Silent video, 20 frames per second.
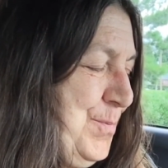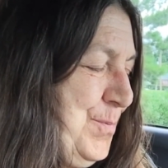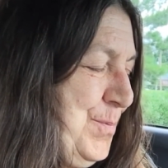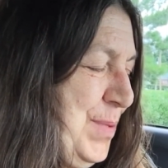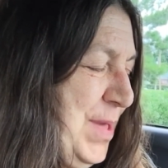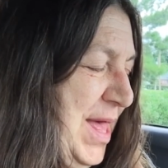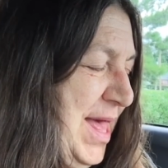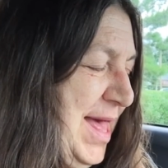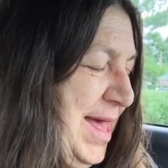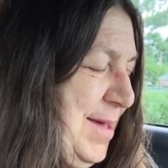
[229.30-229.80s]

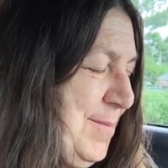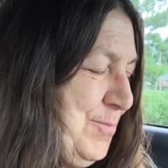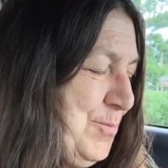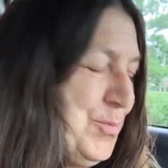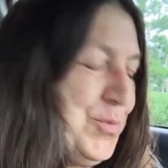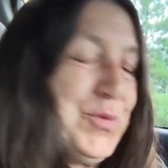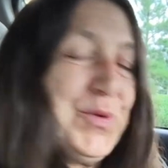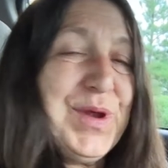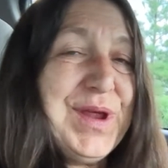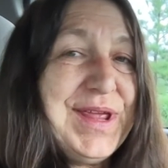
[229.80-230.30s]

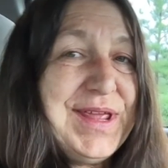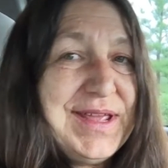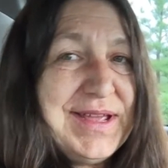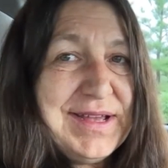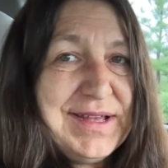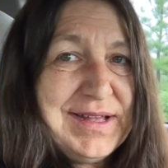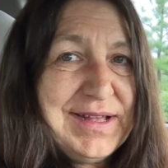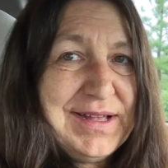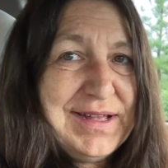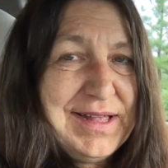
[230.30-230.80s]

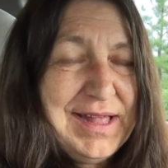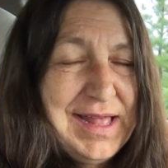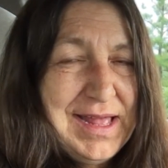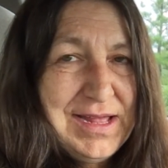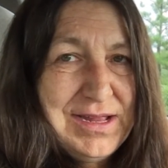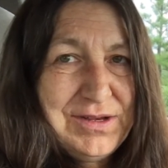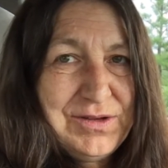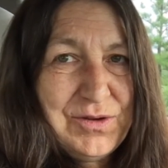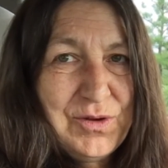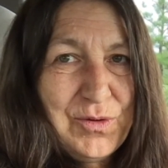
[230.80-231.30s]
Paprika
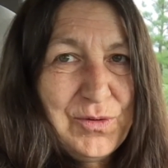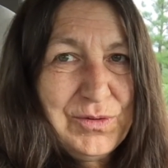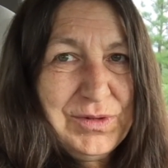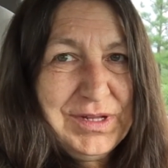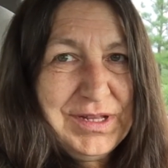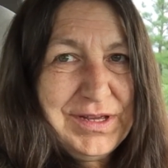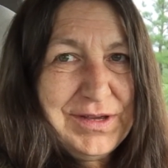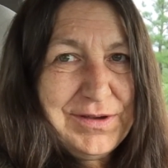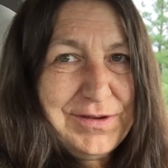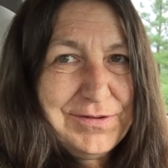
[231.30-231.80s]
and
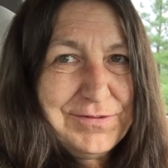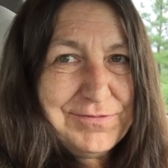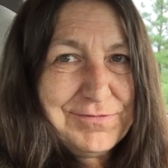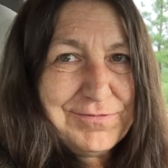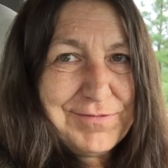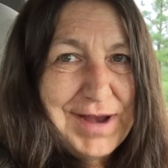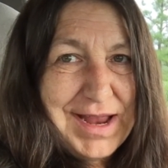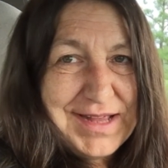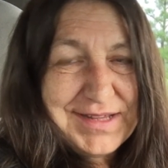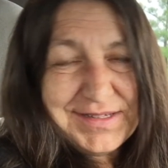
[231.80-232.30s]

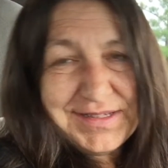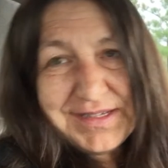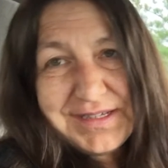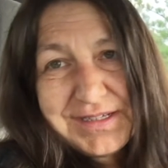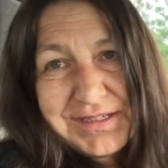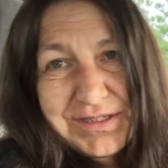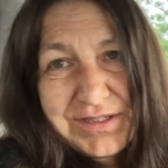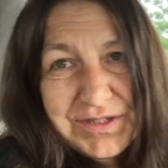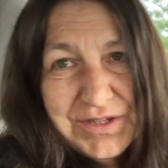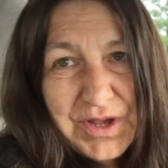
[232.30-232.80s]

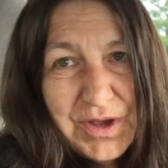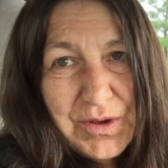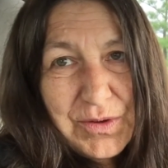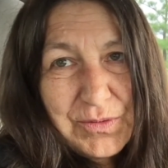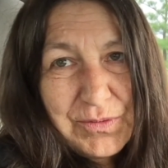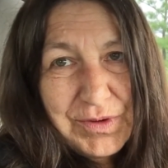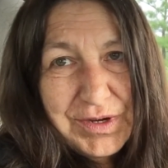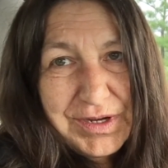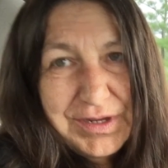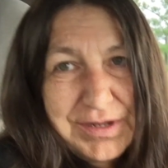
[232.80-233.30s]
oleoresin. So
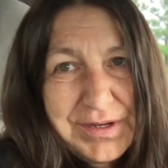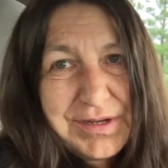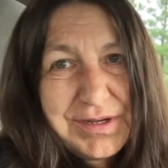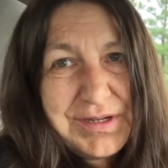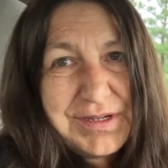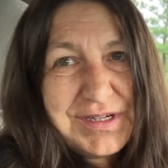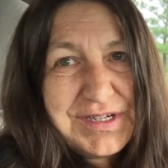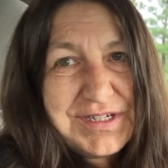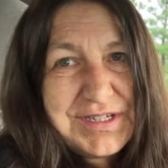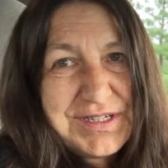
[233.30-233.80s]
we're
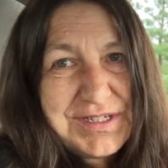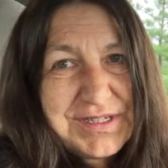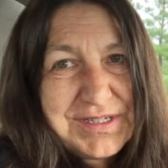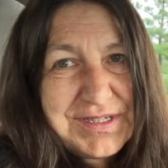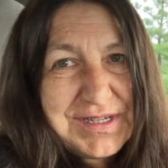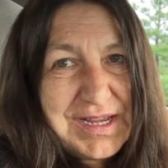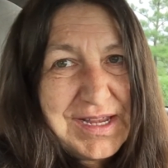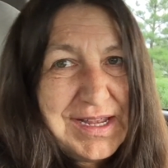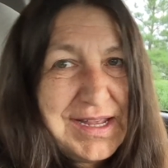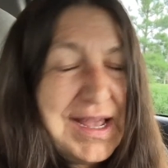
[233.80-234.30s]
gonna
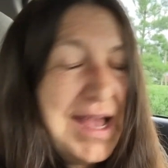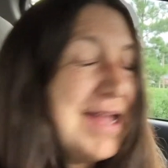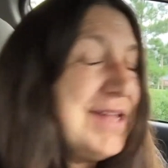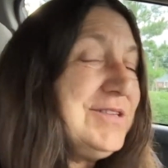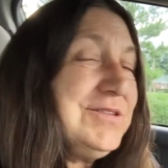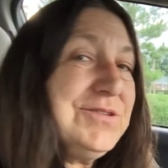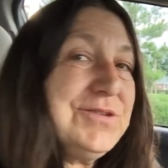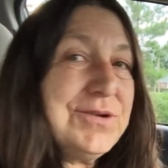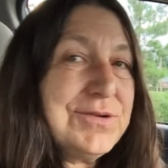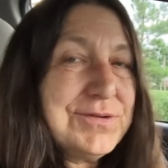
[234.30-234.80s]
see. I
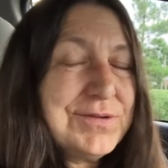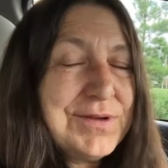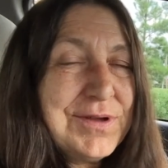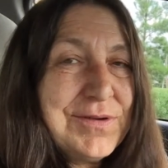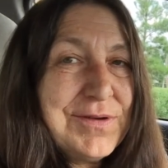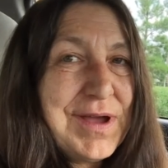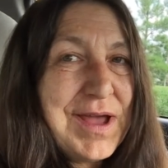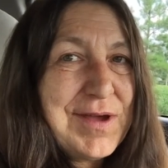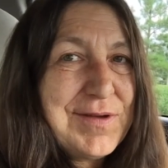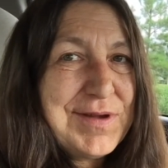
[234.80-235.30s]
don't
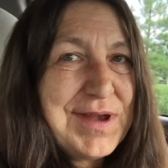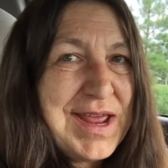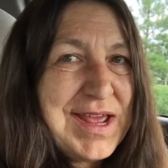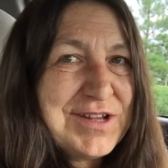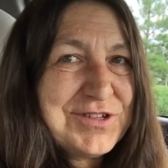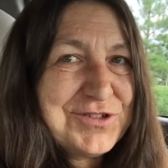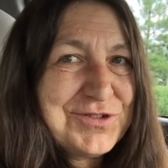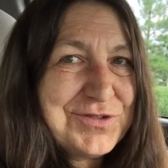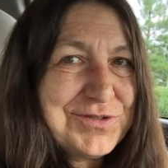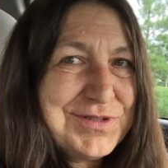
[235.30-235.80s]
know how
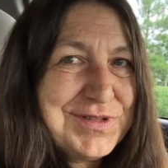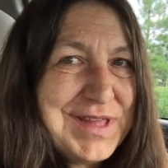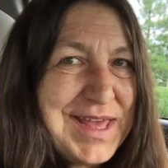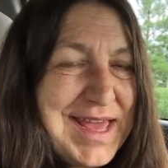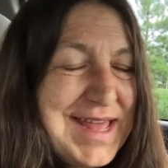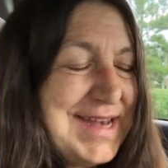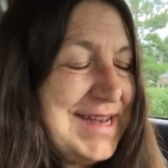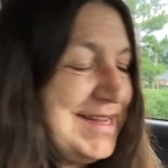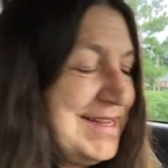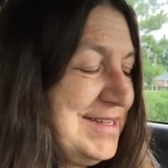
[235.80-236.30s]
natural
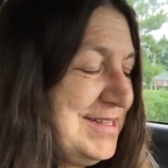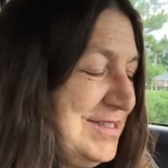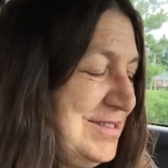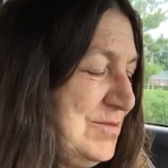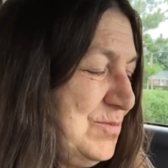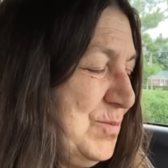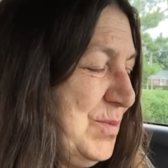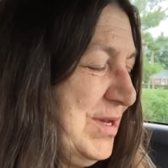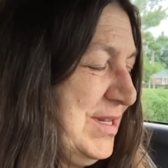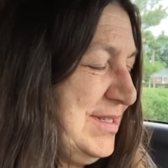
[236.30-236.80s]
that
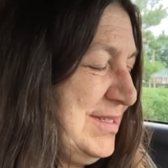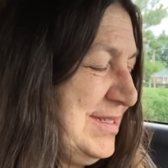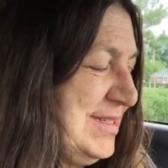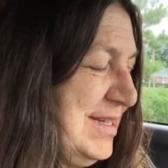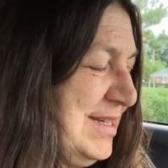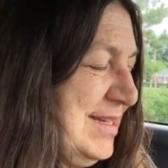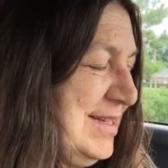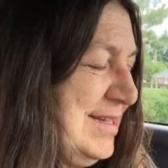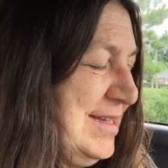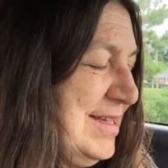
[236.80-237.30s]
is, but
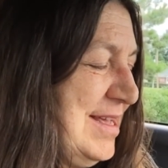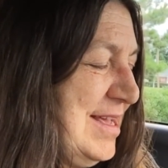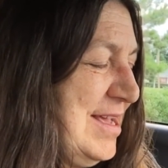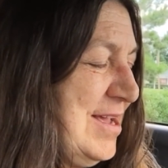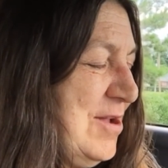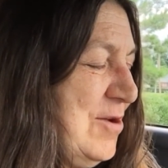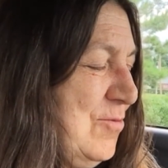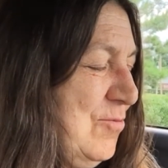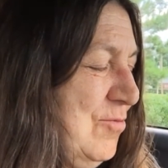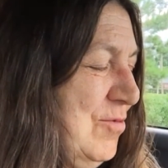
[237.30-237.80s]

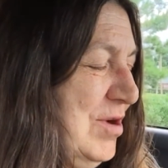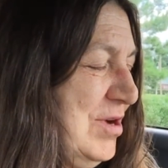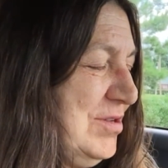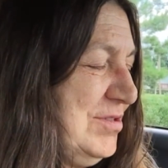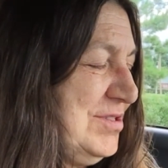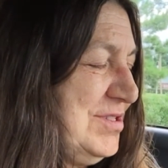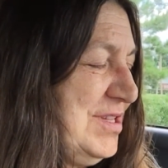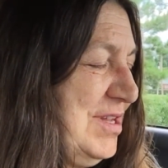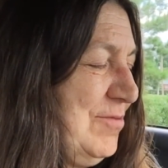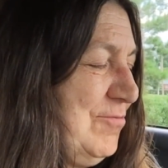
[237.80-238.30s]

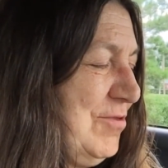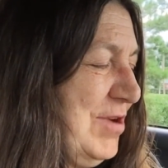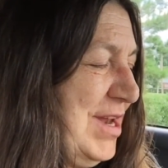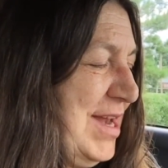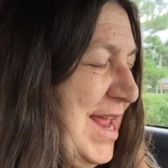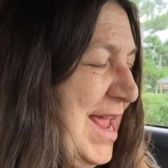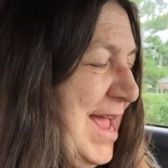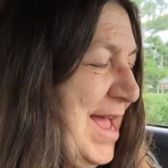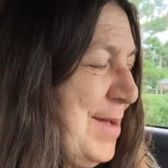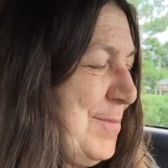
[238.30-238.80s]
we'll see
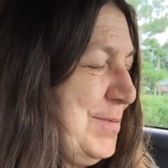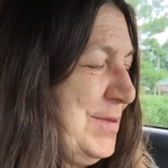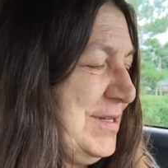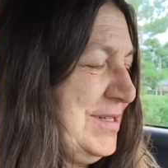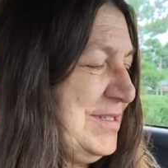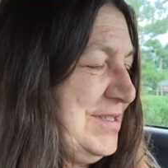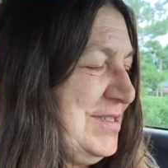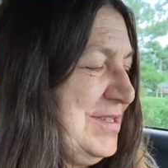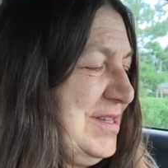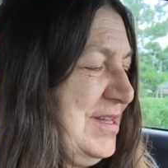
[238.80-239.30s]
what
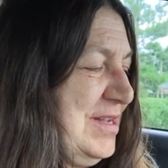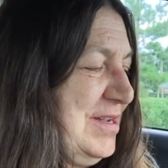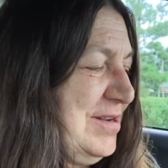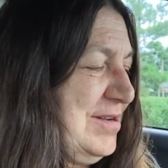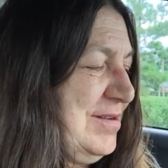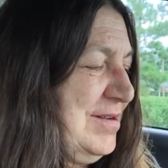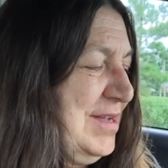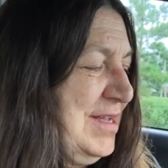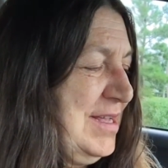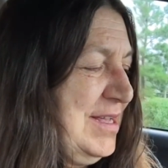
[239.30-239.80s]
happens there.